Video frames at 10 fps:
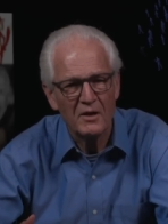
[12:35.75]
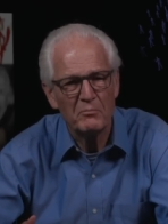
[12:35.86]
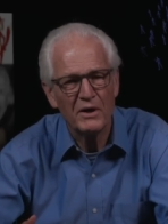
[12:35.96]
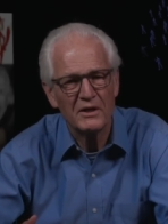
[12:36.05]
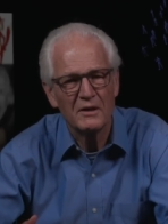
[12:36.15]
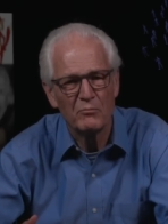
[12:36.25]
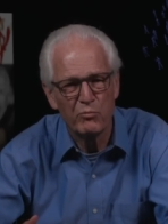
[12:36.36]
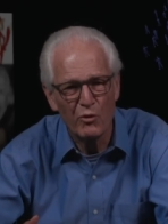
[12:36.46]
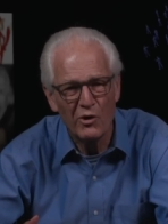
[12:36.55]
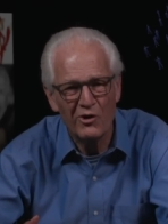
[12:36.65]
but
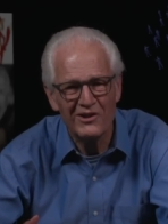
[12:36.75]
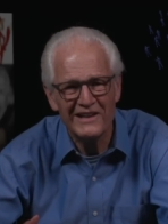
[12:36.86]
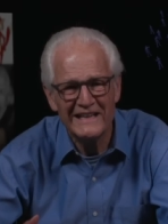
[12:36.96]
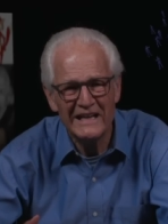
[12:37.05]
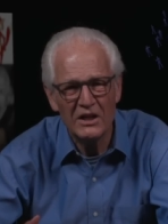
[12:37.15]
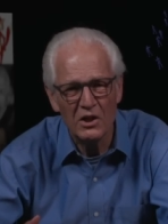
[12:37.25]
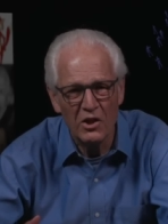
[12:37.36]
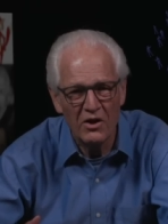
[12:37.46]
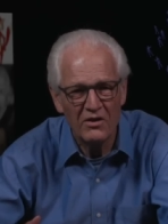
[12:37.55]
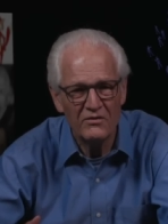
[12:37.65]
brawling
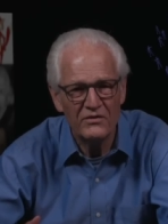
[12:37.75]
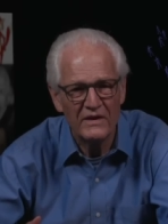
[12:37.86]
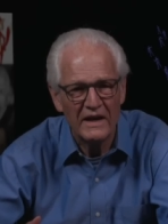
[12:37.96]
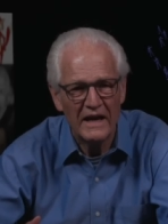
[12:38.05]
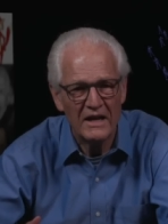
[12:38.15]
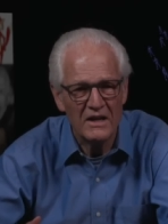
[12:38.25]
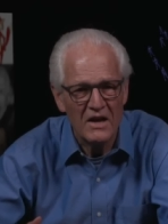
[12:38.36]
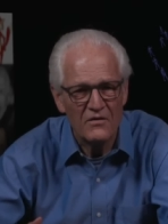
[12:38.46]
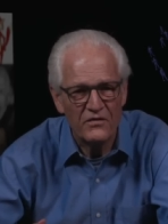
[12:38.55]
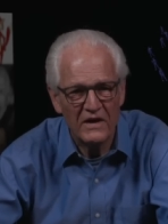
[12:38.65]
love and
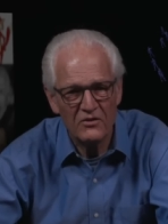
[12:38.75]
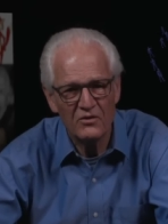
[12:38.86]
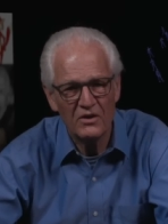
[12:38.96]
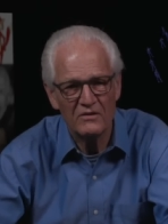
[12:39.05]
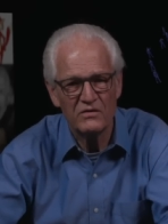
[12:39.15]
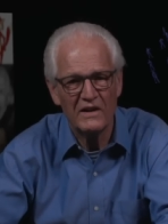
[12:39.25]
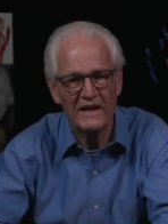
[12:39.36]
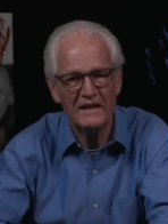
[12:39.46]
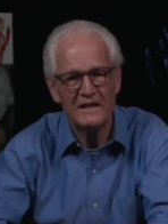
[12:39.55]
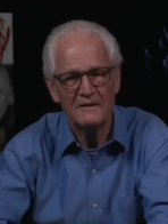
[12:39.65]
feather of
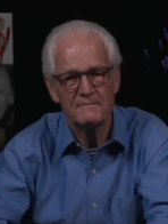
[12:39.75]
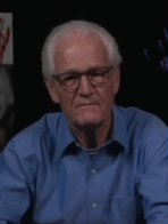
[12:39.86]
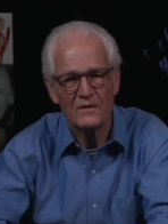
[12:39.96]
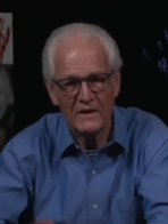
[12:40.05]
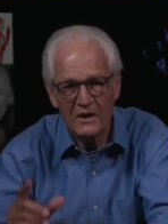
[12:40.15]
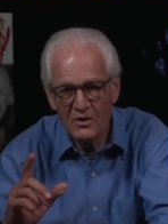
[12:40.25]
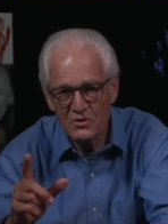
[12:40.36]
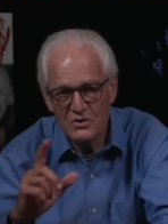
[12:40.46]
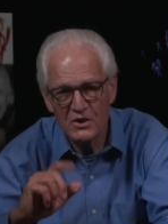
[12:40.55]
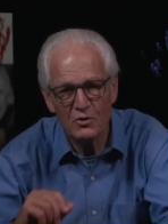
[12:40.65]
lead,
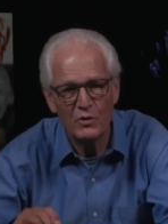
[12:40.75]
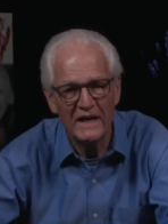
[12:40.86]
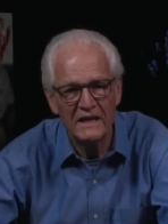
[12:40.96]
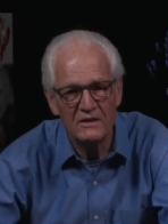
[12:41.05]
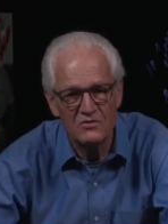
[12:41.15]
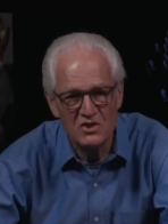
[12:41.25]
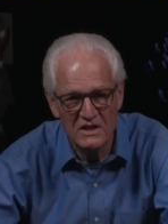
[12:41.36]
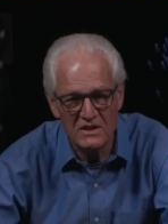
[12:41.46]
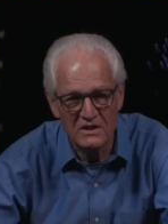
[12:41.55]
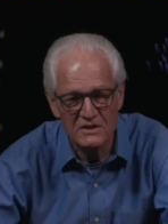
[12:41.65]
there's the creative
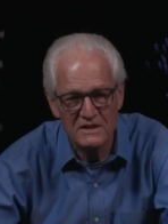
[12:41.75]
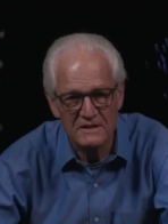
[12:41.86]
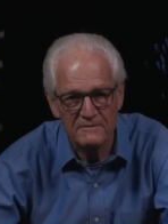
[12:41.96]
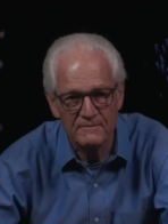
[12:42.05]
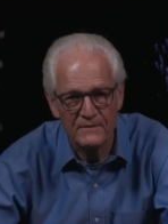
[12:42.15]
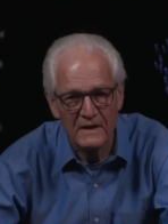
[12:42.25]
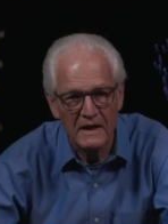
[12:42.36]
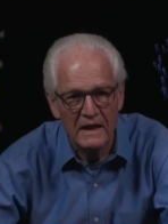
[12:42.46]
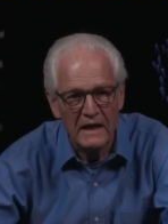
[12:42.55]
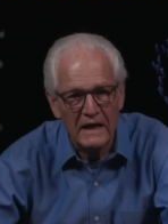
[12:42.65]
genius.
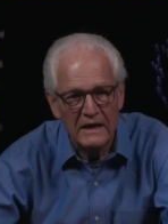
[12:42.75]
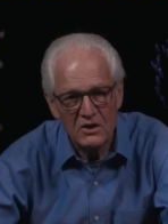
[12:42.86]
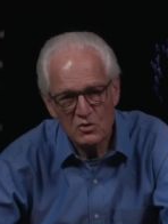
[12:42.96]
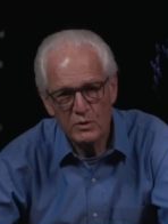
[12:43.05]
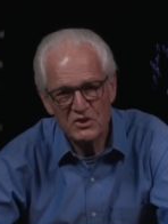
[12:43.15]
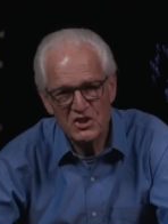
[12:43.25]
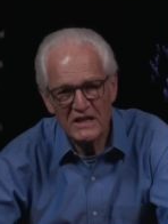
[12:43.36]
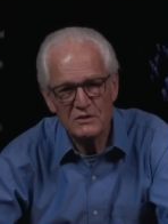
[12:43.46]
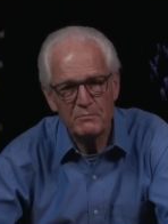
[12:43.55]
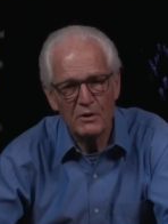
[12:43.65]
Here's what
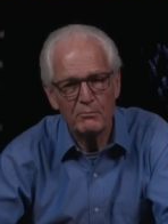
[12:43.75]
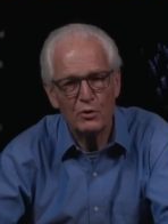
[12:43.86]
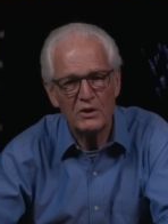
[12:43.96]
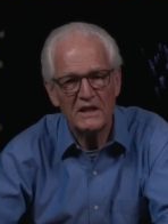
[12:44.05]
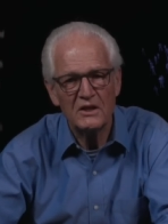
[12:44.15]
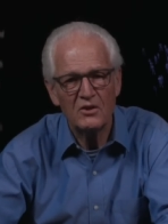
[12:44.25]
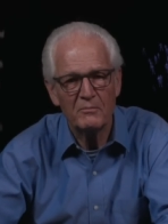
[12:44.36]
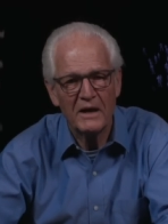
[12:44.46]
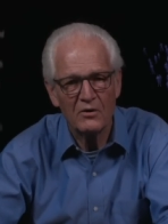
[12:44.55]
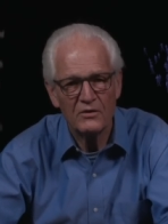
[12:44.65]
Shakespeare put into the
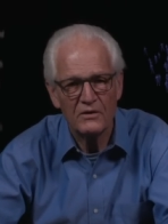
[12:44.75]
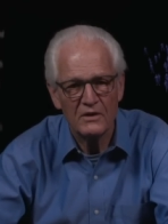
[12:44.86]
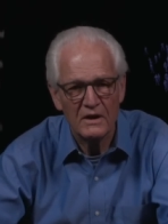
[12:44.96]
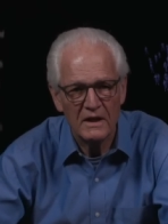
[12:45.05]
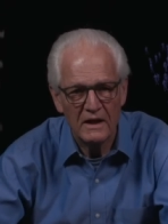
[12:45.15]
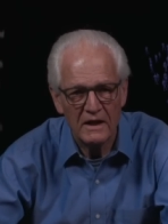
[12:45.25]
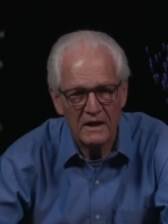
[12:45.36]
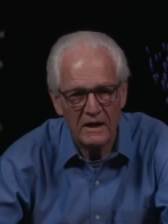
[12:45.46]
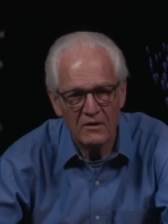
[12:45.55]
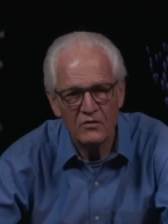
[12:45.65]
mouth
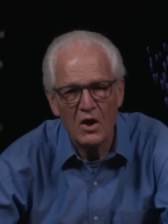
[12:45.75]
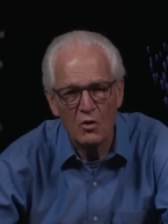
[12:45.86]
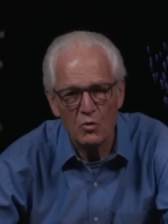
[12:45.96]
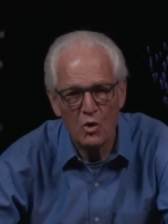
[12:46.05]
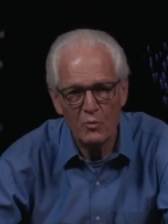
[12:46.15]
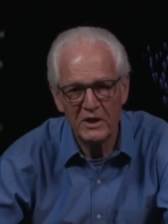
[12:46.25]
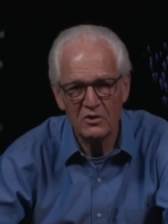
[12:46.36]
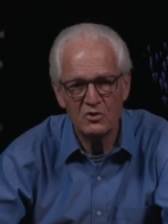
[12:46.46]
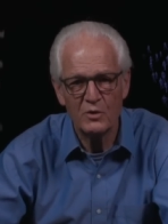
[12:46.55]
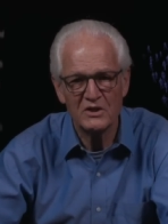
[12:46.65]
of Romeo
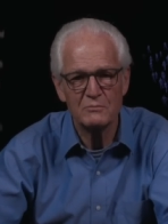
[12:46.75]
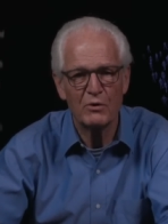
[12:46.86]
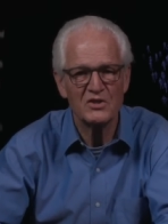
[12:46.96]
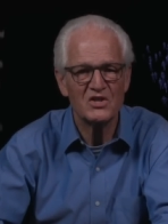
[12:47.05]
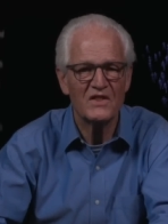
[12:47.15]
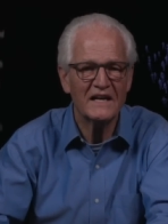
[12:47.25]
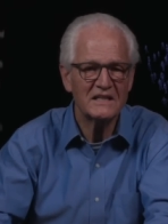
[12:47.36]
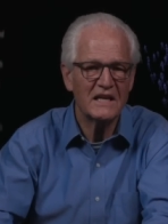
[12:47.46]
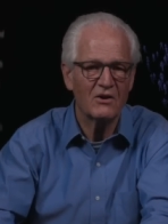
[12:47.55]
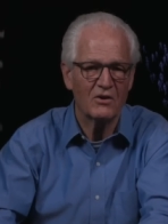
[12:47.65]
to express that
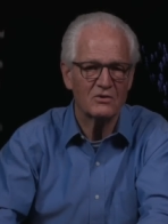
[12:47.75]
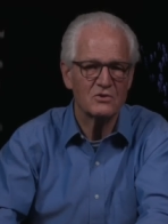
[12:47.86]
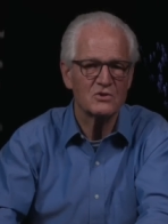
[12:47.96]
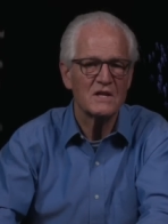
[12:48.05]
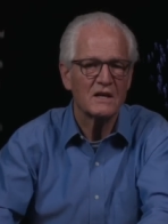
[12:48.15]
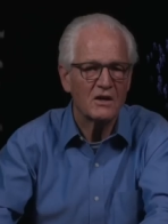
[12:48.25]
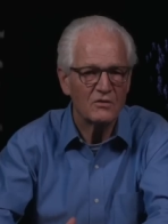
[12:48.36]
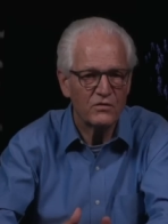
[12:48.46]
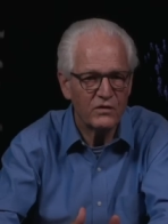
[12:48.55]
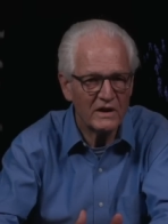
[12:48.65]
character's
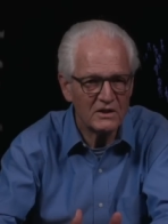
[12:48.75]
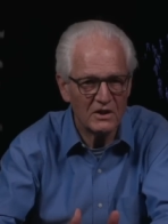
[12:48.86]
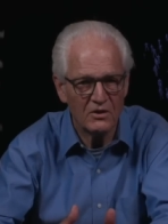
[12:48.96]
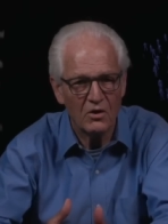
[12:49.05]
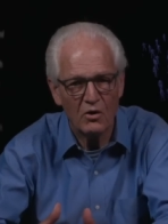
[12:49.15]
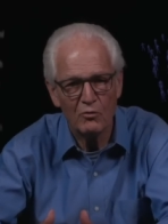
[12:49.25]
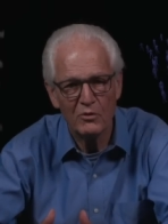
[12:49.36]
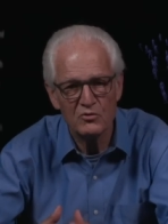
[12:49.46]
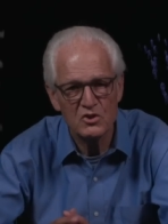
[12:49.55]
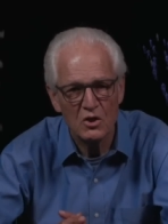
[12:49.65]
conflicted,
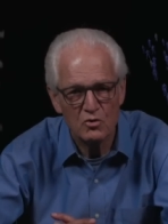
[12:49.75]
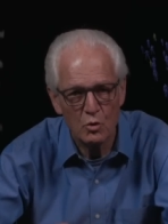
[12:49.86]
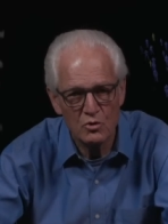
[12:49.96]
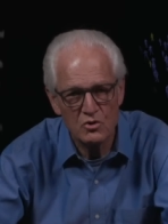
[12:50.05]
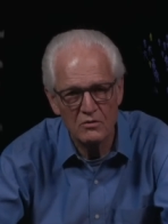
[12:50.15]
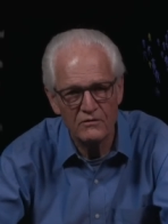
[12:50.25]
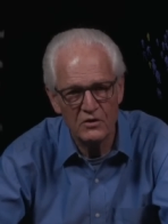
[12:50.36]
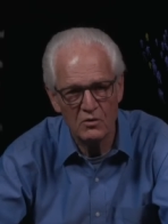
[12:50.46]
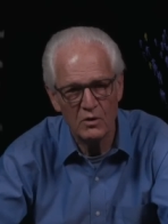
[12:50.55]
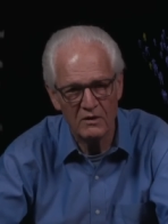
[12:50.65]
almost tortured
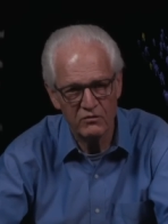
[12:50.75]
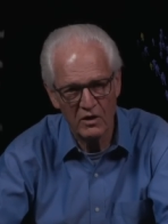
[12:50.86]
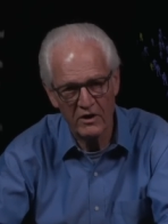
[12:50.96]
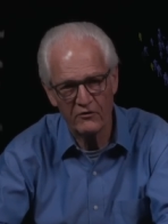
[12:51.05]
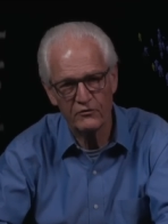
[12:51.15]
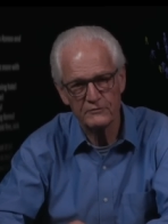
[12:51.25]
view of love.